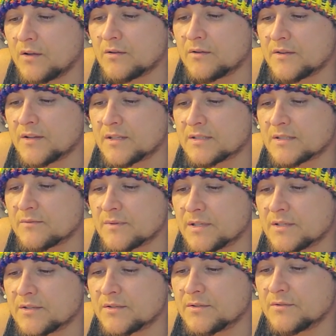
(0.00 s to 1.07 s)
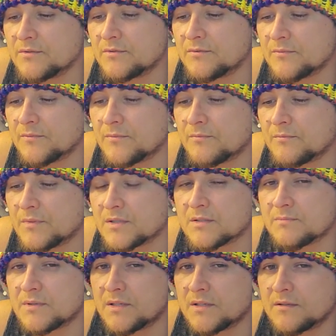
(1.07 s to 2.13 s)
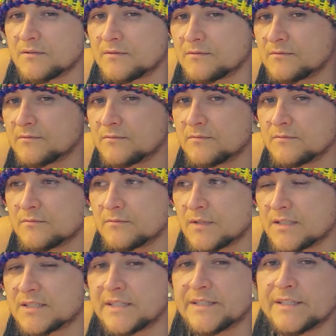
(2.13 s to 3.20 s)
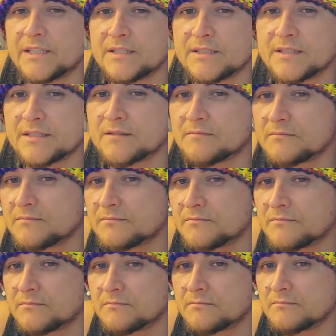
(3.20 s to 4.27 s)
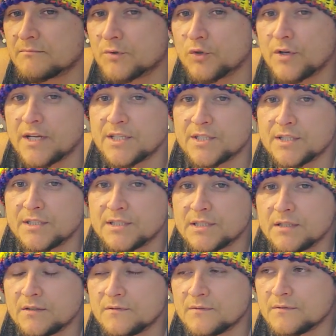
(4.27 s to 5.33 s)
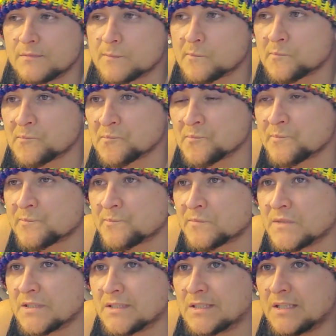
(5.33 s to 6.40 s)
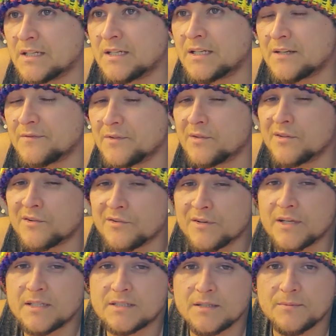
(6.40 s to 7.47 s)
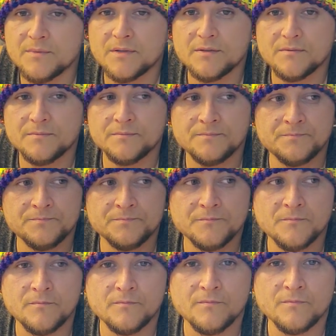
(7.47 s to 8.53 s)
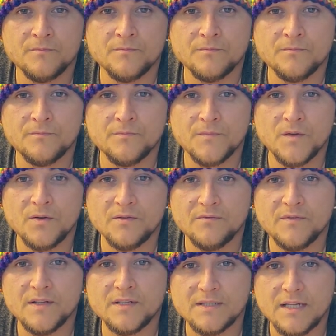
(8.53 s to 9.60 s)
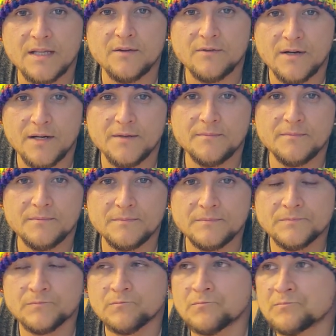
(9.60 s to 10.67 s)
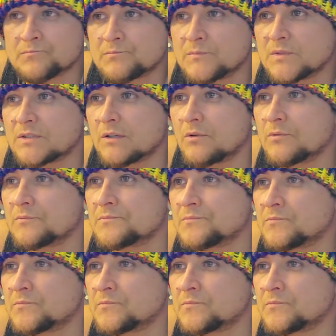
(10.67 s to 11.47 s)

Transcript: the things that we could do must be as endless as creation itself. If you can create something, you can fix that, right? So